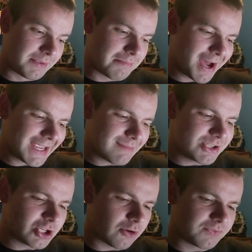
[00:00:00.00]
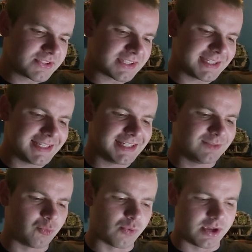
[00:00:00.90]
the Miami Dolphins
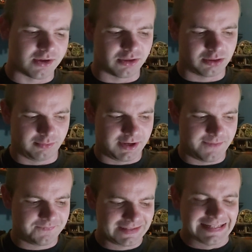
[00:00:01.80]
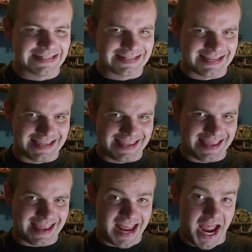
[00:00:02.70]
in week 3.
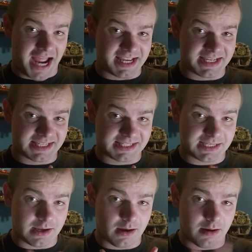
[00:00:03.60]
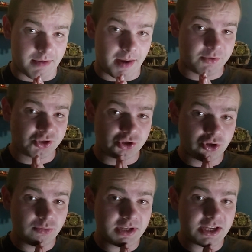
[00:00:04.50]
Yikes. I'm
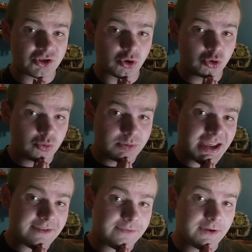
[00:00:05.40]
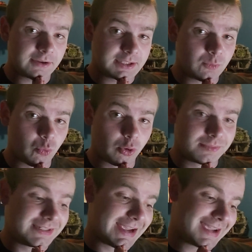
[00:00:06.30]
assuming it's going to be a fairly
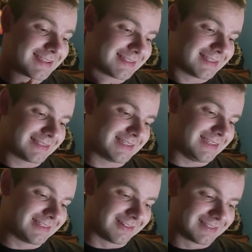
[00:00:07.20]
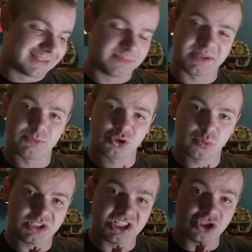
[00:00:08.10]
warm day because this is on September
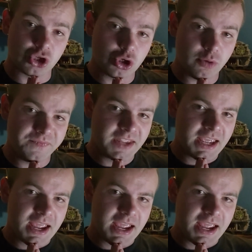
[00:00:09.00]
22.